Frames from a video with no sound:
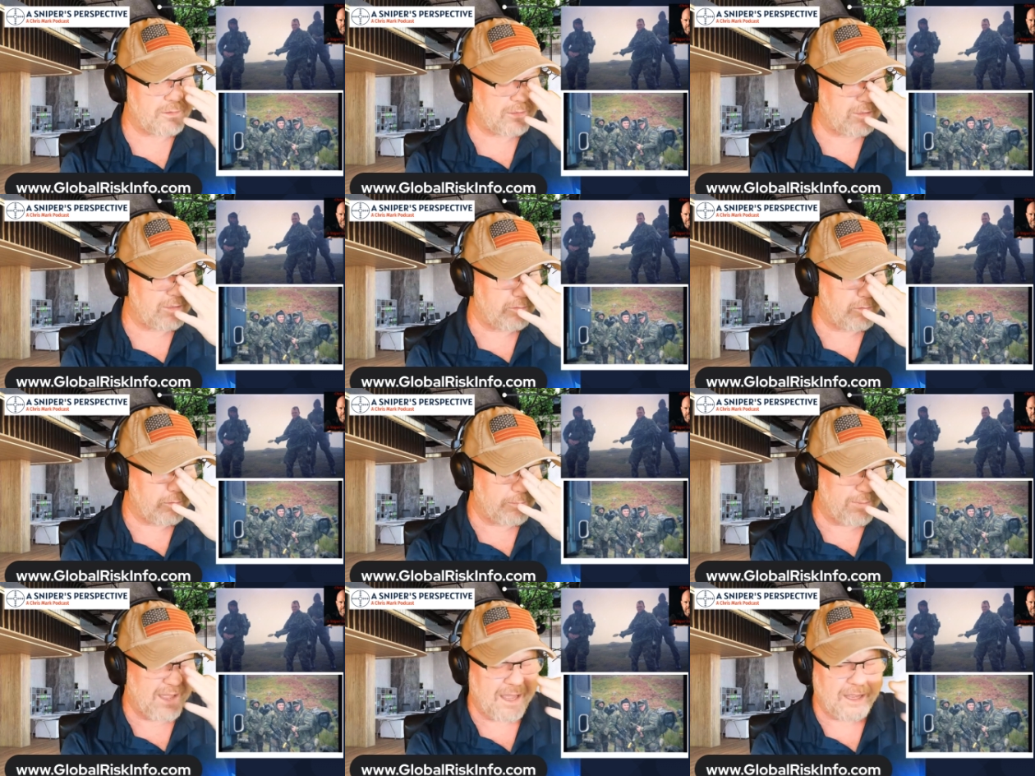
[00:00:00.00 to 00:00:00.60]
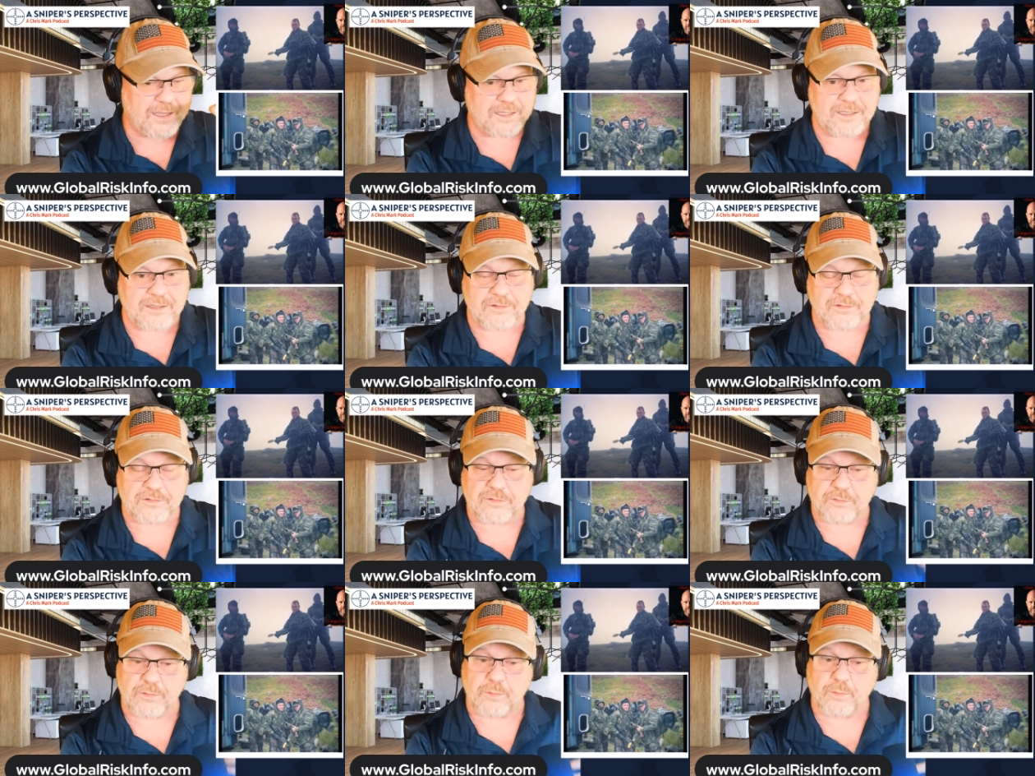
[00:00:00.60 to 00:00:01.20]
And they're backing
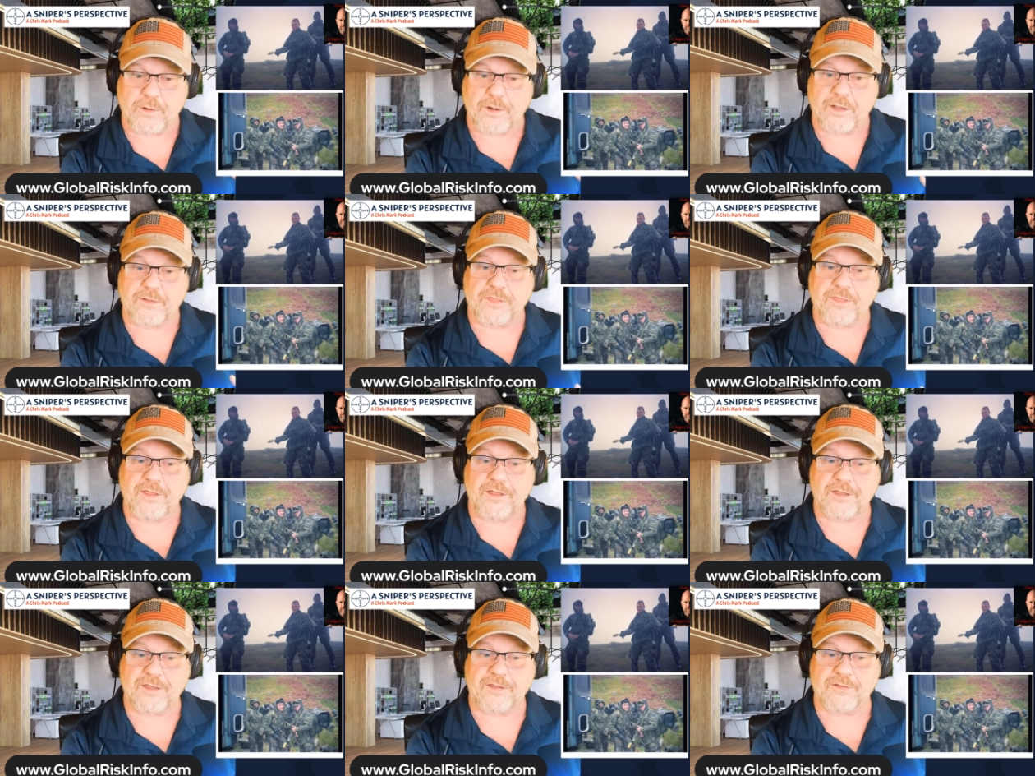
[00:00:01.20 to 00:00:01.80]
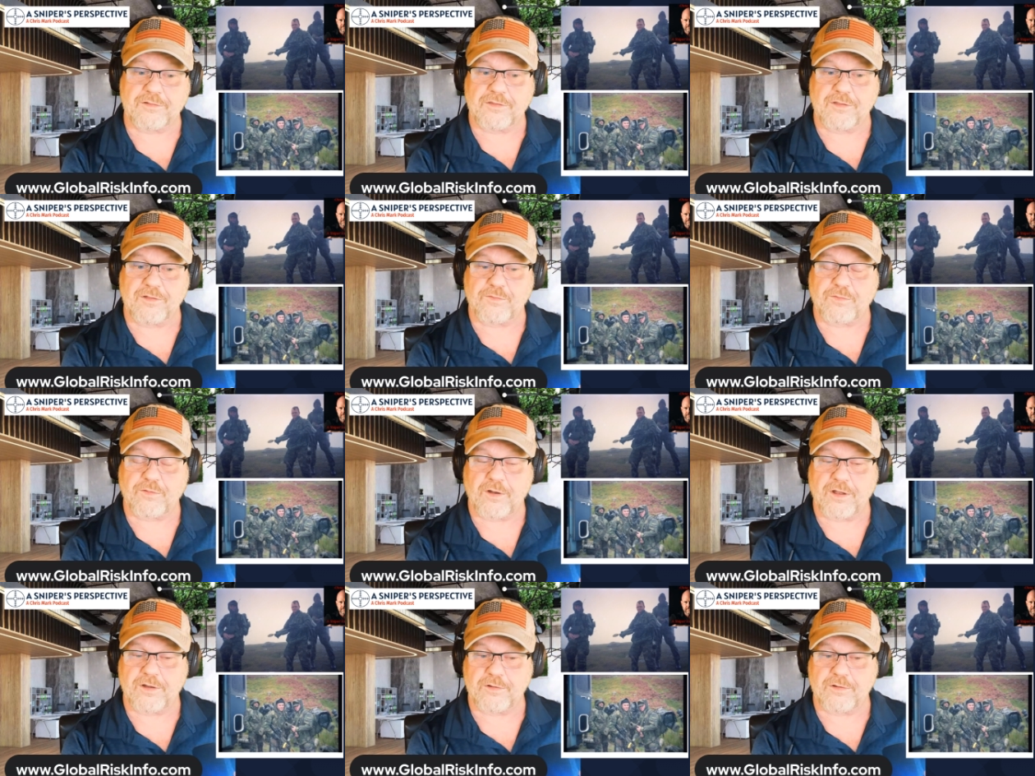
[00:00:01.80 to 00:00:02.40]
us through what I think is the
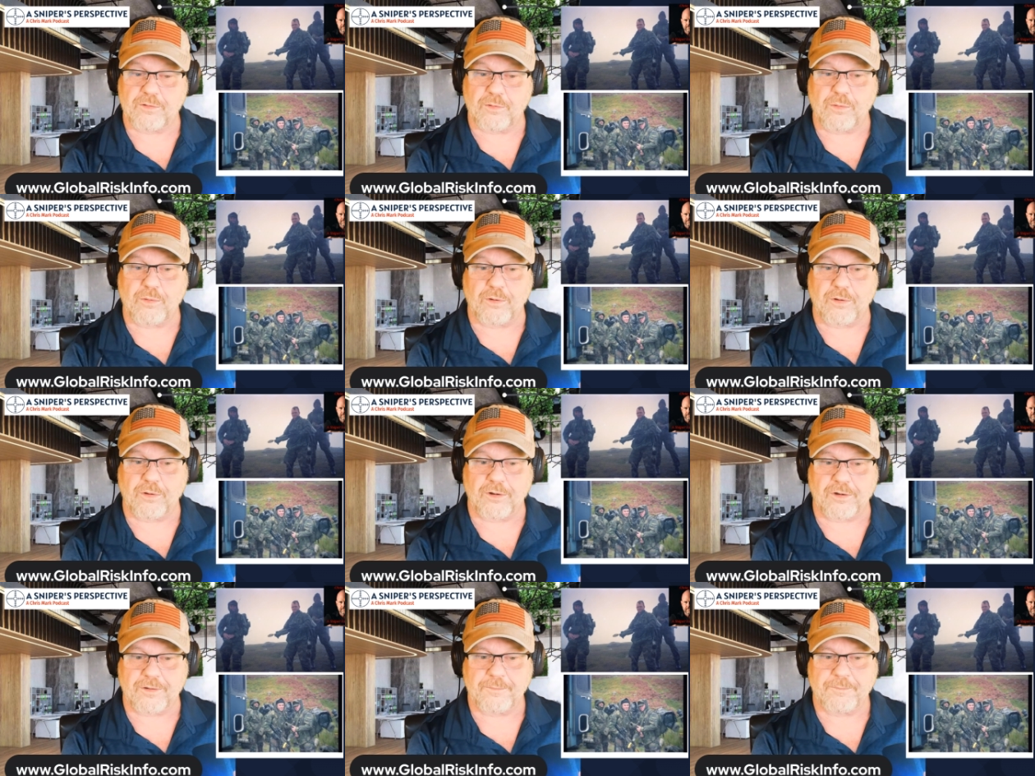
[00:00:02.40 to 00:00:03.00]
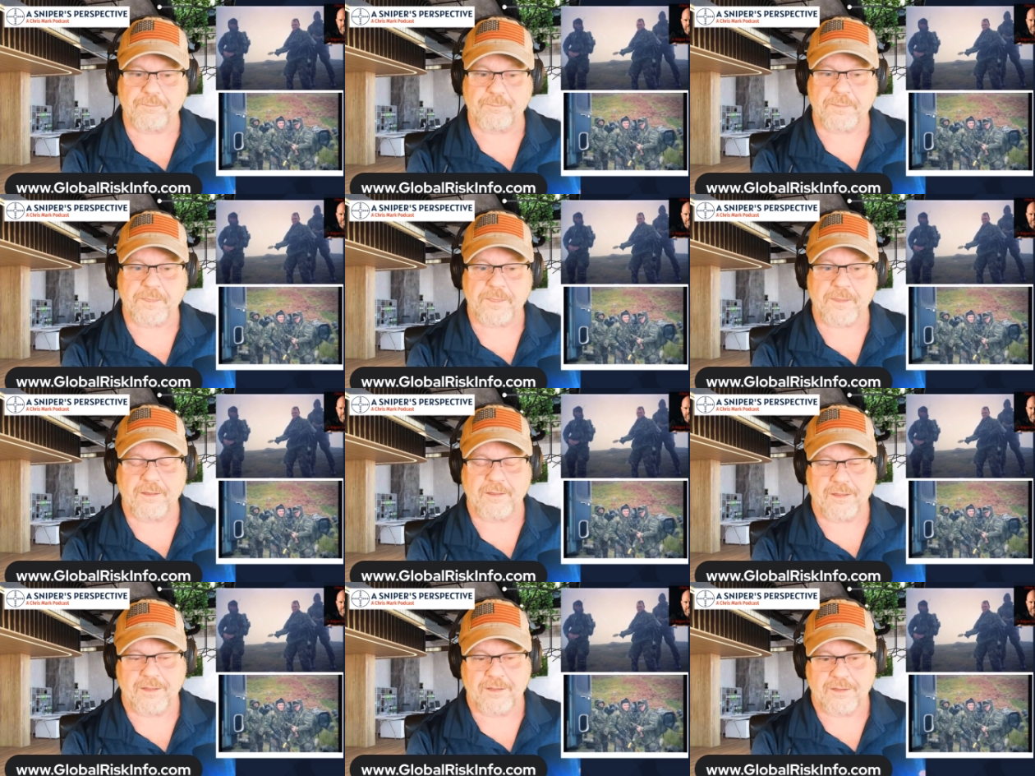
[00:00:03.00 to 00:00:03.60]
front door
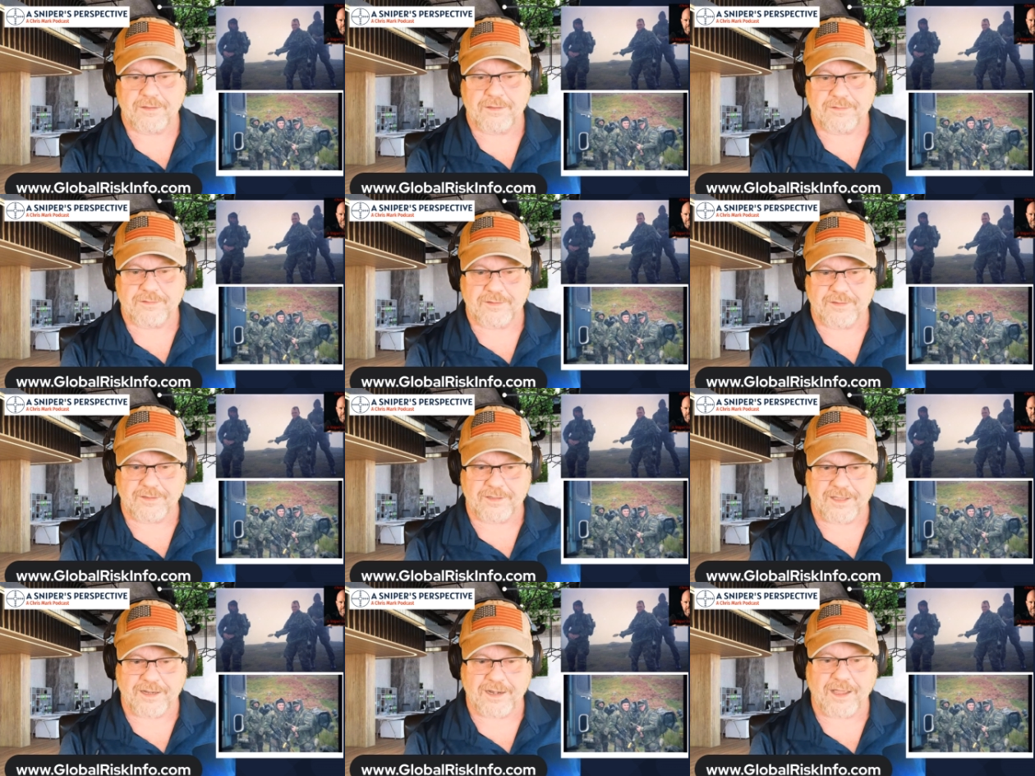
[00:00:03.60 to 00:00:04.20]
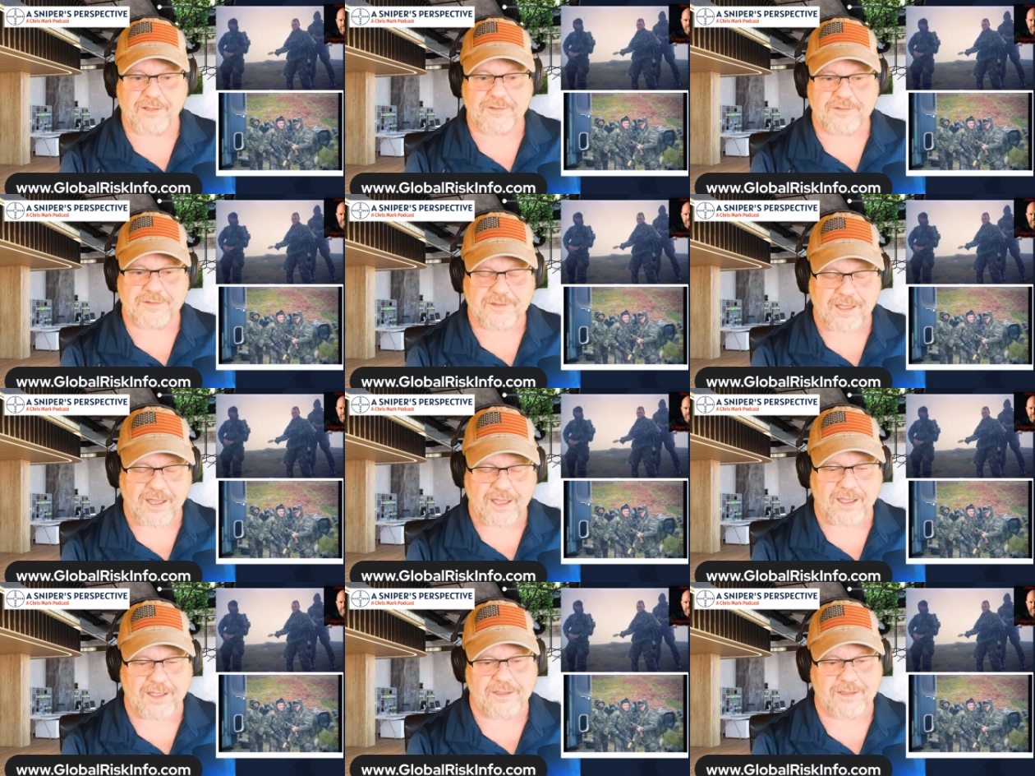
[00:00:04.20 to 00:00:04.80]
to get
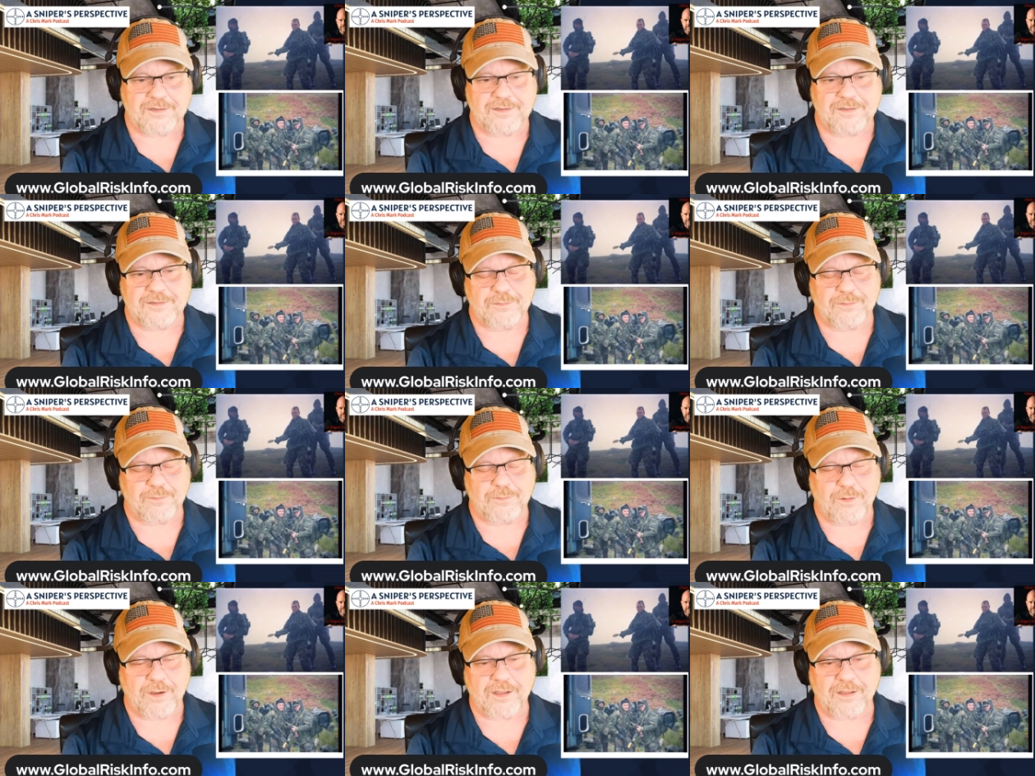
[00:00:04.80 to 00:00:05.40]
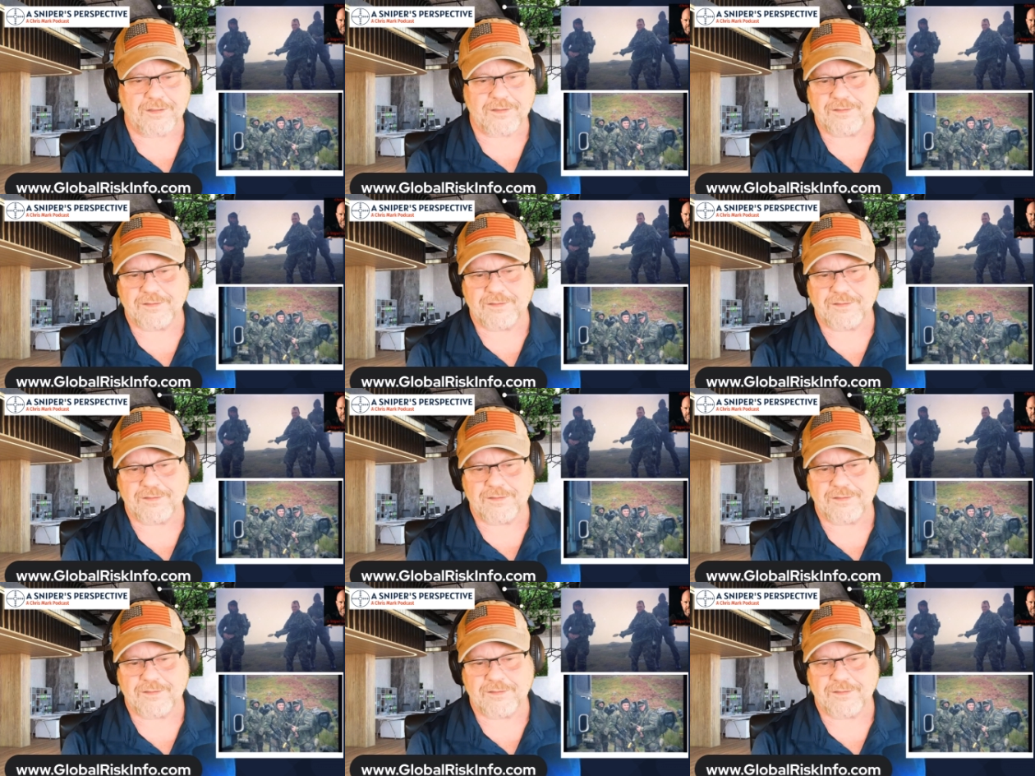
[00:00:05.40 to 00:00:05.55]
outside. Well,